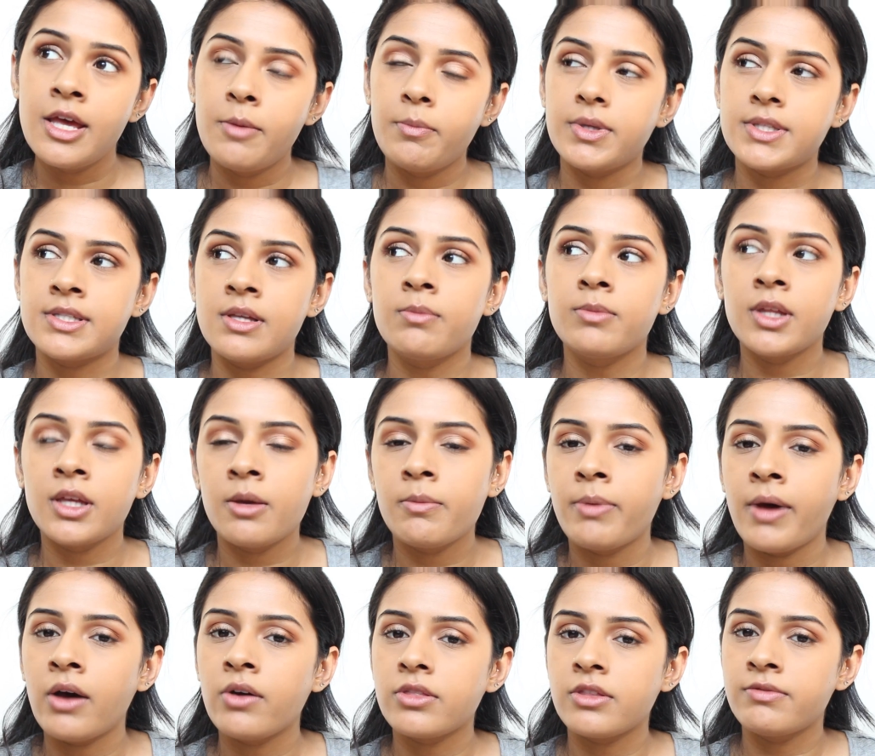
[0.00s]
But something
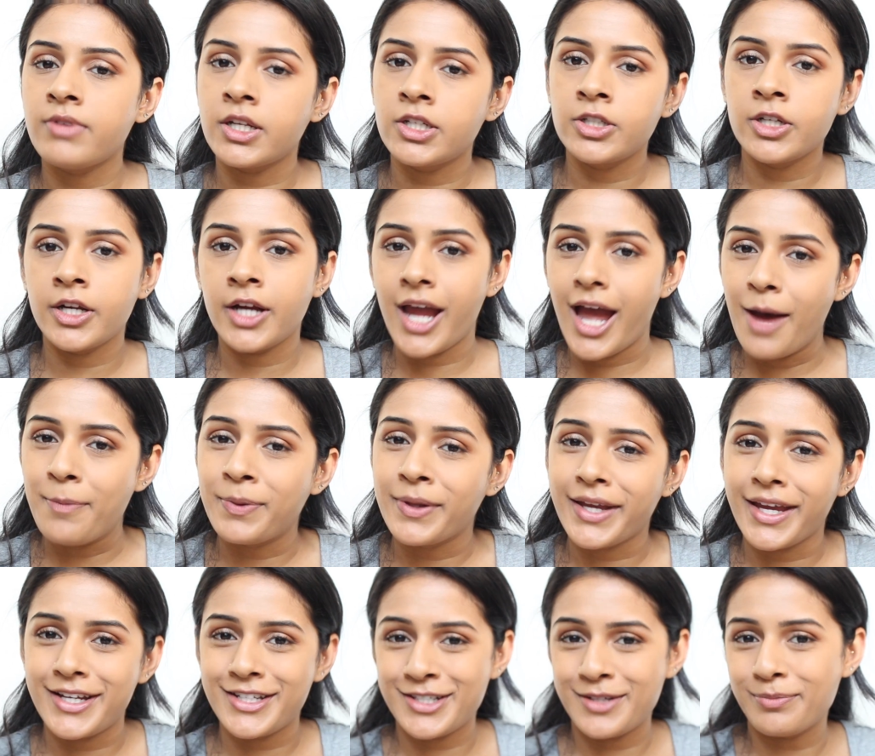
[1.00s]
about the veterinary
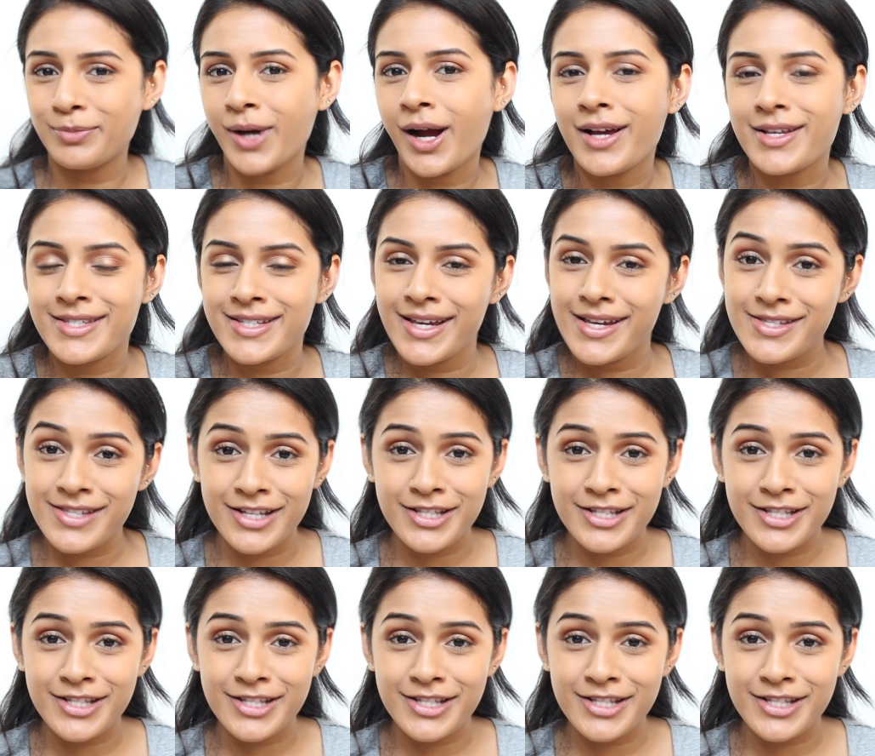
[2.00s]
application process